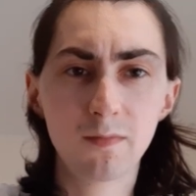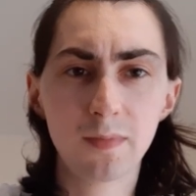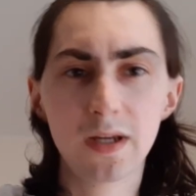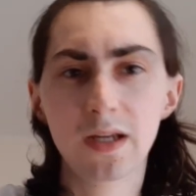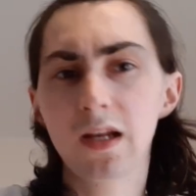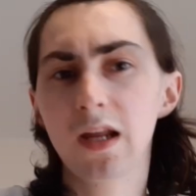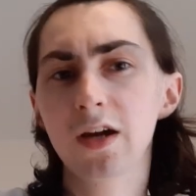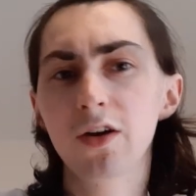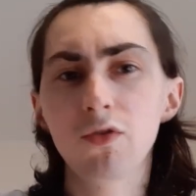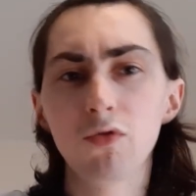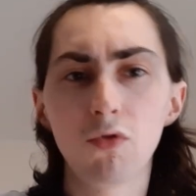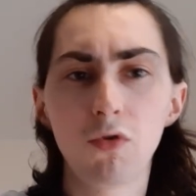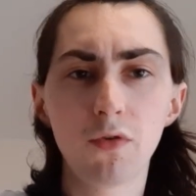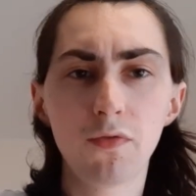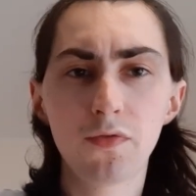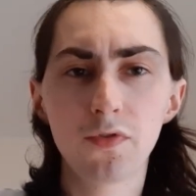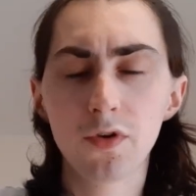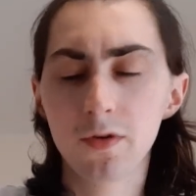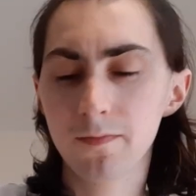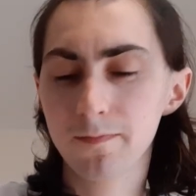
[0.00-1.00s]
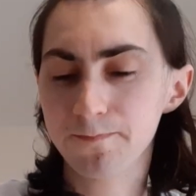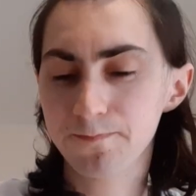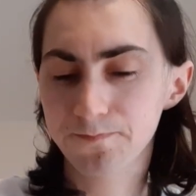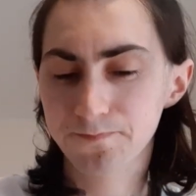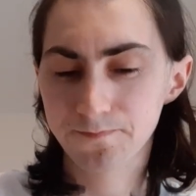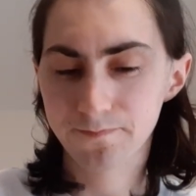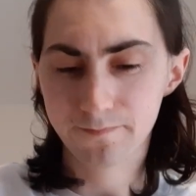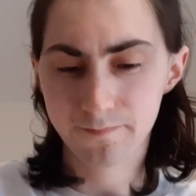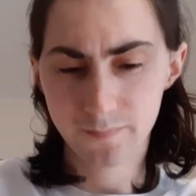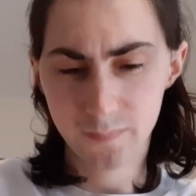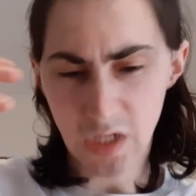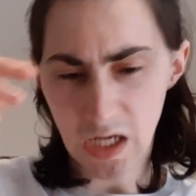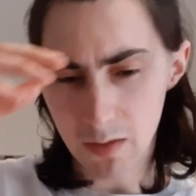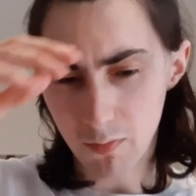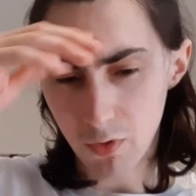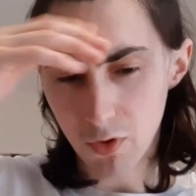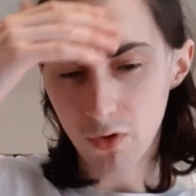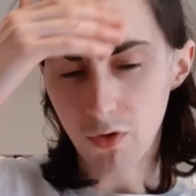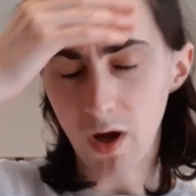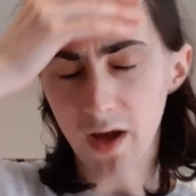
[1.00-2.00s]
being like an orphan
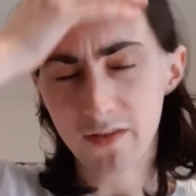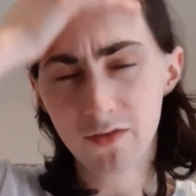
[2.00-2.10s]
and whatnot.